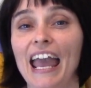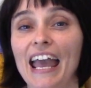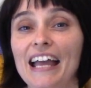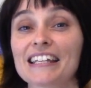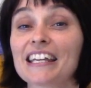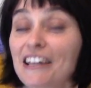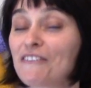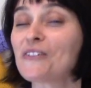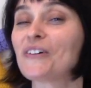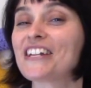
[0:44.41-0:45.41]
And
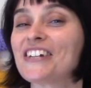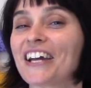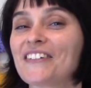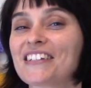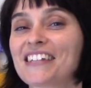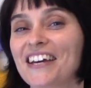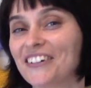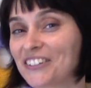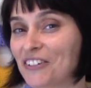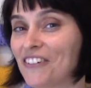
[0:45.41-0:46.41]
if you want to check out the
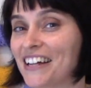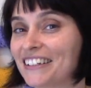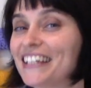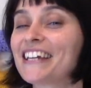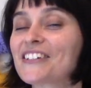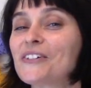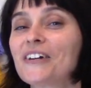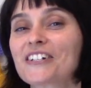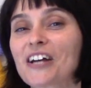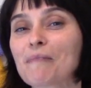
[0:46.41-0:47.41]
sale, you'll find a link
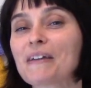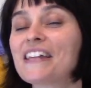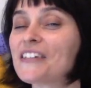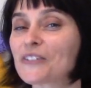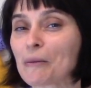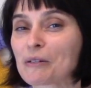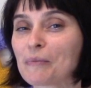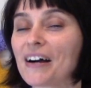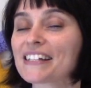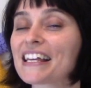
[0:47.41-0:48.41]
to our shop in the
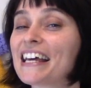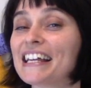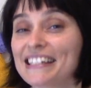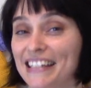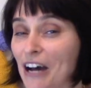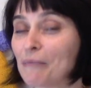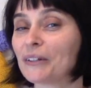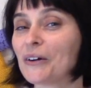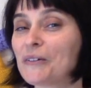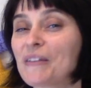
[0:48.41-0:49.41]
description box down
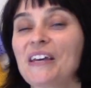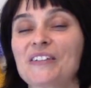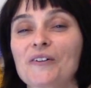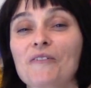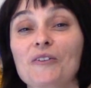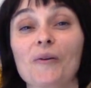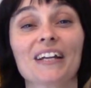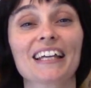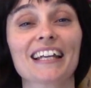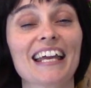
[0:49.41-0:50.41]
below. So if you
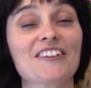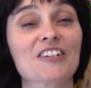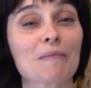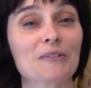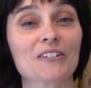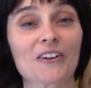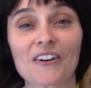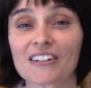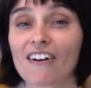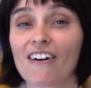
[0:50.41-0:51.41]
want to get a jump
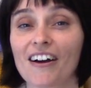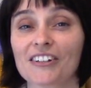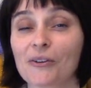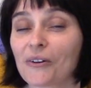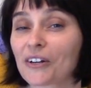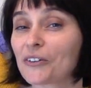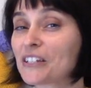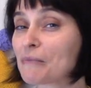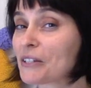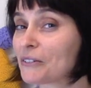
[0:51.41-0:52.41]
start on your
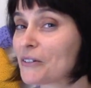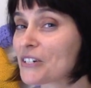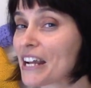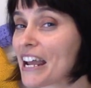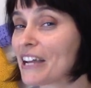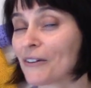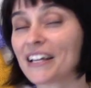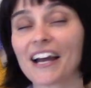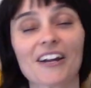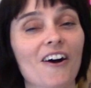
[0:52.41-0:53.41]
Christmas crochet or
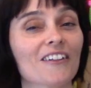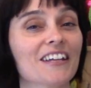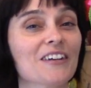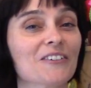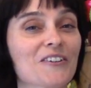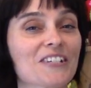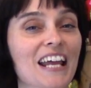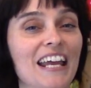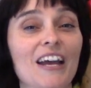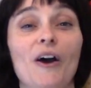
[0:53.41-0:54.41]
any kind of holiday
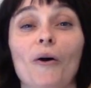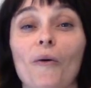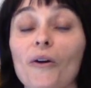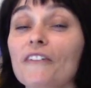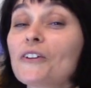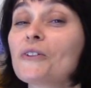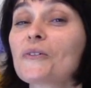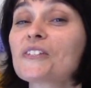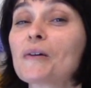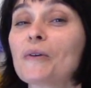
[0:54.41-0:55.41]
crochet, or if you
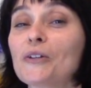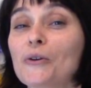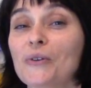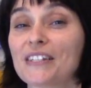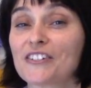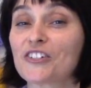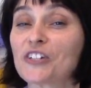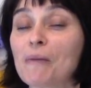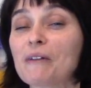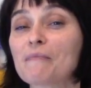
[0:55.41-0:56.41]
know someone who is
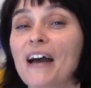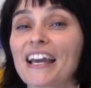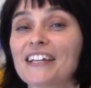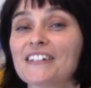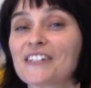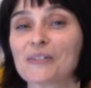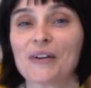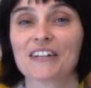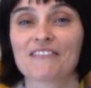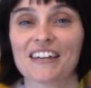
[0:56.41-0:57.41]
jumping back into the
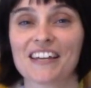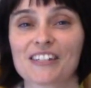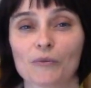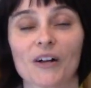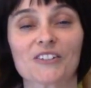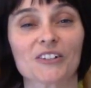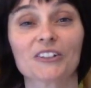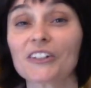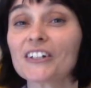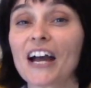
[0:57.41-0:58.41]
swing of things and wants to
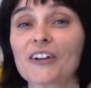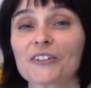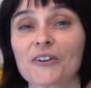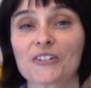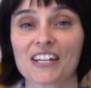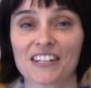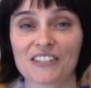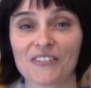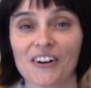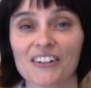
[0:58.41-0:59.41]
learn how to crochet
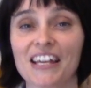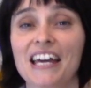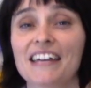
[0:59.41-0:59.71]
this fall,